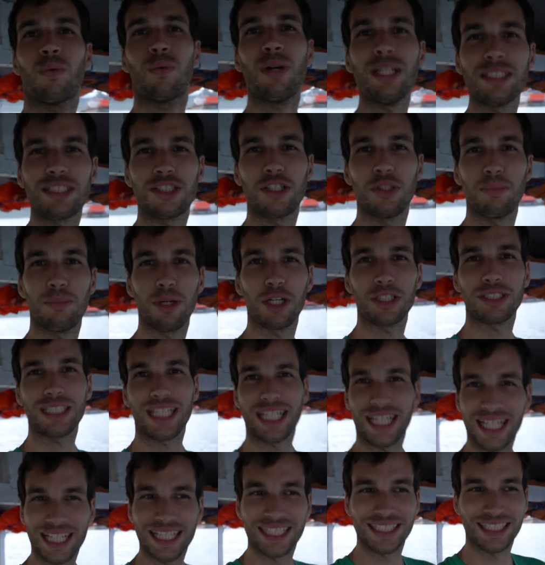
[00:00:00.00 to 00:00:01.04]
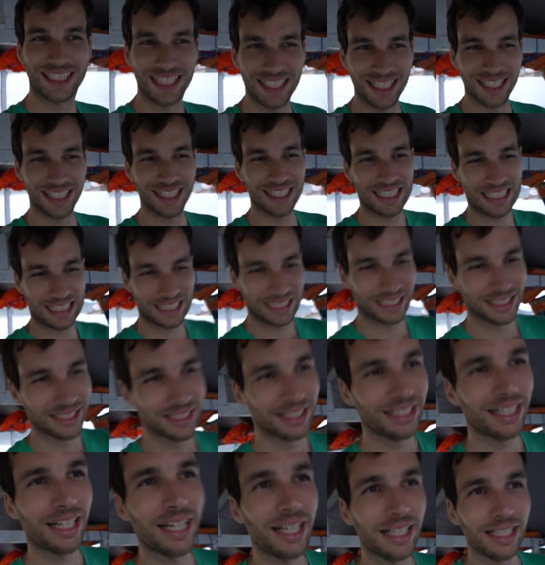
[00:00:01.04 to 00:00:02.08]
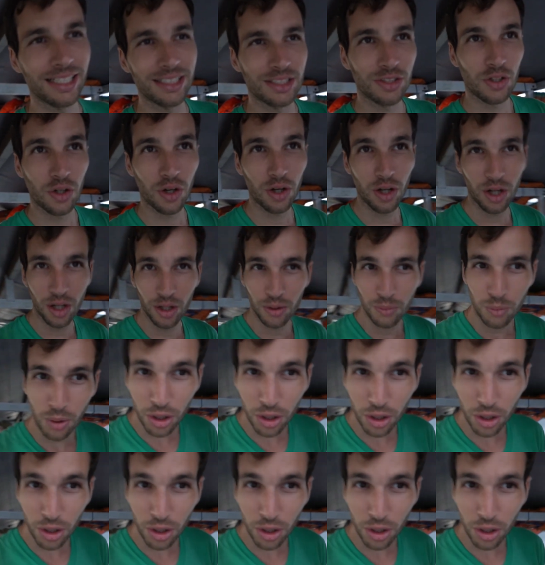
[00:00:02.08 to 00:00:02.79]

rescue boat is here and it's called